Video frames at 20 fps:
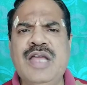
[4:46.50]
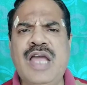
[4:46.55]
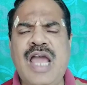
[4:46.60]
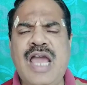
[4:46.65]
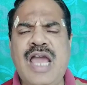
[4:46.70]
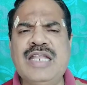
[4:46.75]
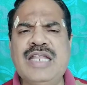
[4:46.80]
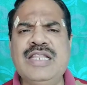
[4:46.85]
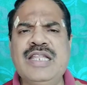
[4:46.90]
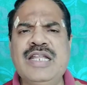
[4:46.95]

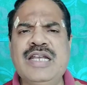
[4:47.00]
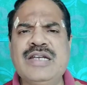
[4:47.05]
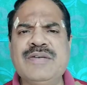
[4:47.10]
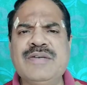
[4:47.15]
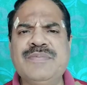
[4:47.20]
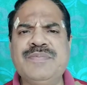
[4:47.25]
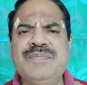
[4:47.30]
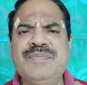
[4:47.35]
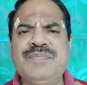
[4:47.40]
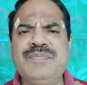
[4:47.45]
another.
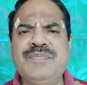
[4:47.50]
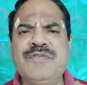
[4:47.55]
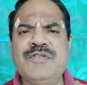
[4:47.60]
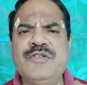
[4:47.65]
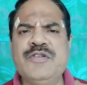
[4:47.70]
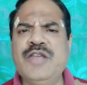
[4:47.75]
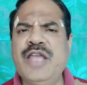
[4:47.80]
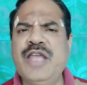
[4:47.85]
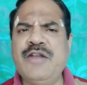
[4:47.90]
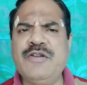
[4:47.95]

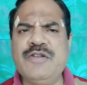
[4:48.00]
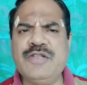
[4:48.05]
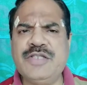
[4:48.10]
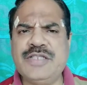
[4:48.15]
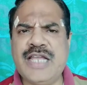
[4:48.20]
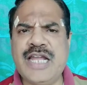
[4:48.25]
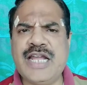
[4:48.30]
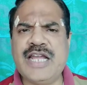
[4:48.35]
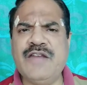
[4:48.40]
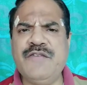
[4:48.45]
You have to
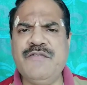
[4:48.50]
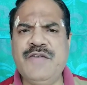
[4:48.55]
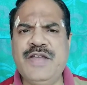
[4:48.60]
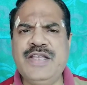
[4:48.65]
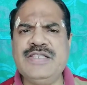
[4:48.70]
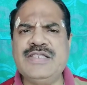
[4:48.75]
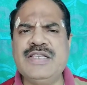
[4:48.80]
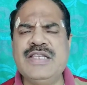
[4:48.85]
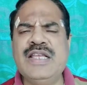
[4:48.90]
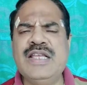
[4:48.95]

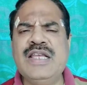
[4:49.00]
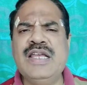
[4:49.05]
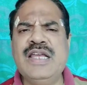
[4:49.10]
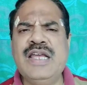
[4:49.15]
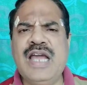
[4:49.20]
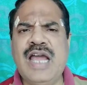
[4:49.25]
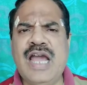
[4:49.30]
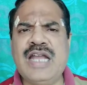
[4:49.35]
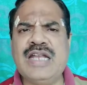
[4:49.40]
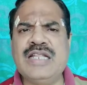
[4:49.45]
sacrifice
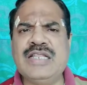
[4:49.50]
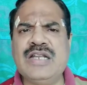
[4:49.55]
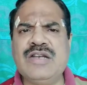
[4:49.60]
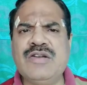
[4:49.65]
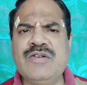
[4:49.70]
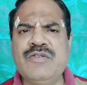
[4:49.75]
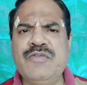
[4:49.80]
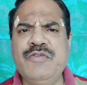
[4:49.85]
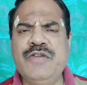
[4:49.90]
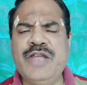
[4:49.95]
another.
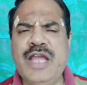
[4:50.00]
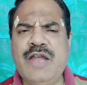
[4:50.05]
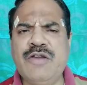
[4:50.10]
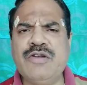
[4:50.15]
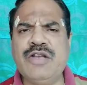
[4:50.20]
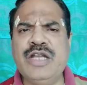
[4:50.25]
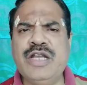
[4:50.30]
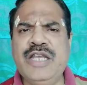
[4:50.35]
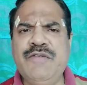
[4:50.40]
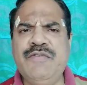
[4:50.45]
We have
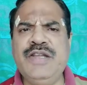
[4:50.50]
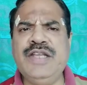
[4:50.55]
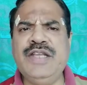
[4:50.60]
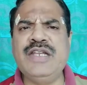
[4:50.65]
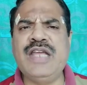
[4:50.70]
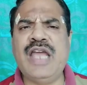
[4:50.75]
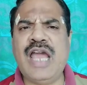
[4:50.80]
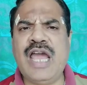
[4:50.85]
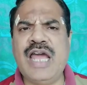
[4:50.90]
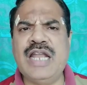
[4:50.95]
to leave it
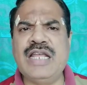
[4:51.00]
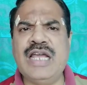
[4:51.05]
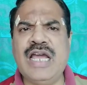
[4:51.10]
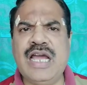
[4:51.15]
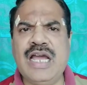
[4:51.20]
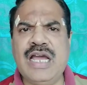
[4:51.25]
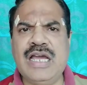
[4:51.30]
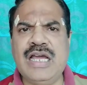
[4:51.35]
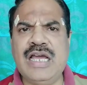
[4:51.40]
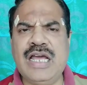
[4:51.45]

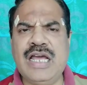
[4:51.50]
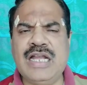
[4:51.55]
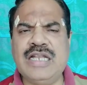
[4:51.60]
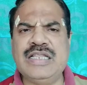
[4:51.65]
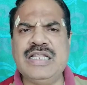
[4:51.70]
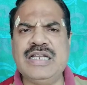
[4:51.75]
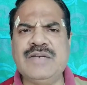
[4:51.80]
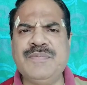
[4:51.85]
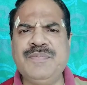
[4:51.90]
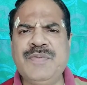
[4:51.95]

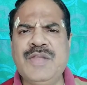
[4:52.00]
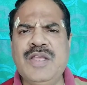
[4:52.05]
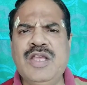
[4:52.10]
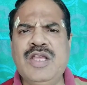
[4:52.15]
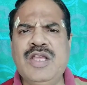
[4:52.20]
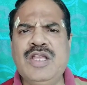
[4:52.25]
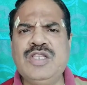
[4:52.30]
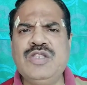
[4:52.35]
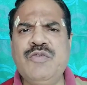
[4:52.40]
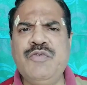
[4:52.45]
another.
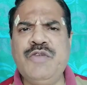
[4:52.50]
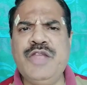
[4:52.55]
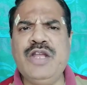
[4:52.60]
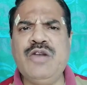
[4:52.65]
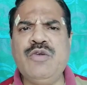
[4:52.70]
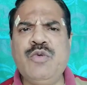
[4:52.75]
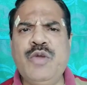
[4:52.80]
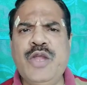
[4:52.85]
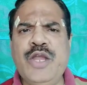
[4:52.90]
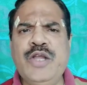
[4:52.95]
So we are
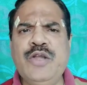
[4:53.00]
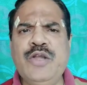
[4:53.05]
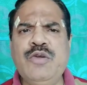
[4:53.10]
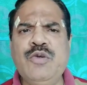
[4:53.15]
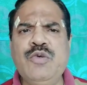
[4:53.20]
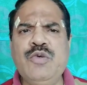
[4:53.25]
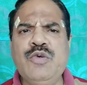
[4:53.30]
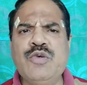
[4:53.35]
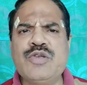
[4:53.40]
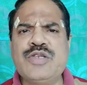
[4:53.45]
going
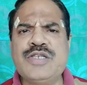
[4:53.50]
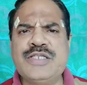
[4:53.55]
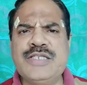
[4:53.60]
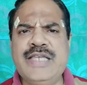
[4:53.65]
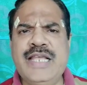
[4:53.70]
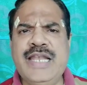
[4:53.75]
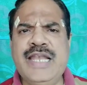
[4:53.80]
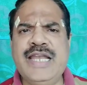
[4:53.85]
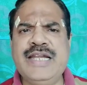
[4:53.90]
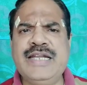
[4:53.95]
to
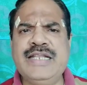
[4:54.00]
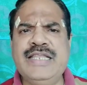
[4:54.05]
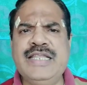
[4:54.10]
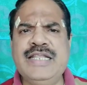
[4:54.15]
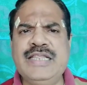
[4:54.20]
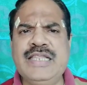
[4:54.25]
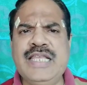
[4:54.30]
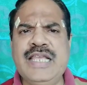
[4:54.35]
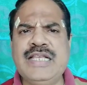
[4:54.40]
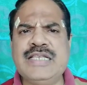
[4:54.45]
select the
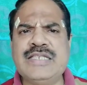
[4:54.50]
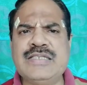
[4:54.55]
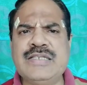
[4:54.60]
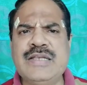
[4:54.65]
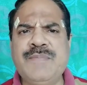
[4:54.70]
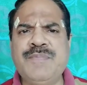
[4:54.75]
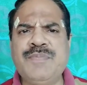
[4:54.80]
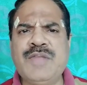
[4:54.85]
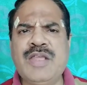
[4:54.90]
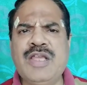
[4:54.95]
things.
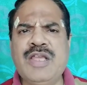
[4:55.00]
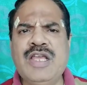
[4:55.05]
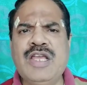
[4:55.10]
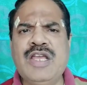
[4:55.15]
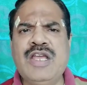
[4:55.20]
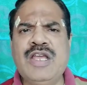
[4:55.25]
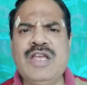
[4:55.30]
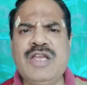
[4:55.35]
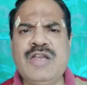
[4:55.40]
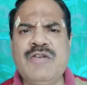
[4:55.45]

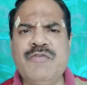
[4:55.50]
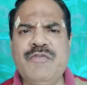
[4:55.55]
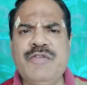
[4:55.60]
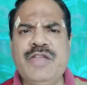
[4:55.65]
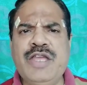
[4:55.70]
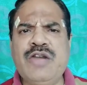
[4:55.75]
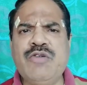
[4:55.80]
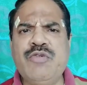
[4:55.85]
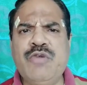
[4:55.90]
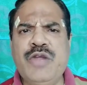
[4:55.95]

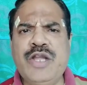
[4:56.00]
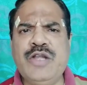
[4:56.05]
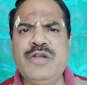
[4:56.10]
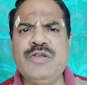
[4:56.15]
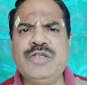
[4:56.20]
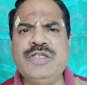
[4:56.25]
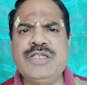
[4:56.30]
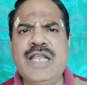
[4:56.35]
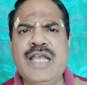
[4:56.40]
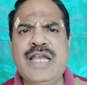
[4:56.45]
We are going to
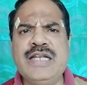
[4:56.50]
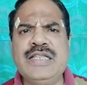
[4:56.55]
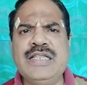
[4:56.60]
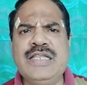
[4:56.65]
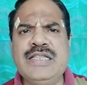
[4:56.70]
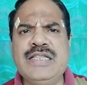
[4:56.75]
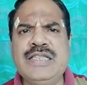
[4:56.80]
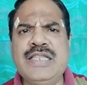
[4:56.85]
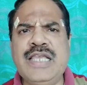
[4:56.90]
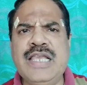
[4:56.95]
select
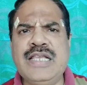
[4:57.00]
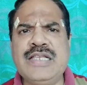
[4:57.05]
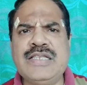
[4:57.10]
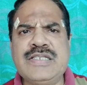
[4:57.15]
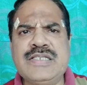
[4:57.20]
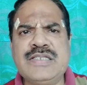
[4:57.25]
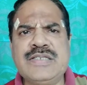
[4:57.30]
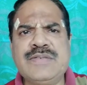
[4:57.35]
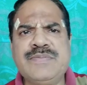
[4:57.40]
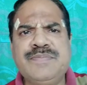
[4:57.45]
the
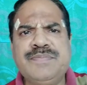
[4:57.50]
things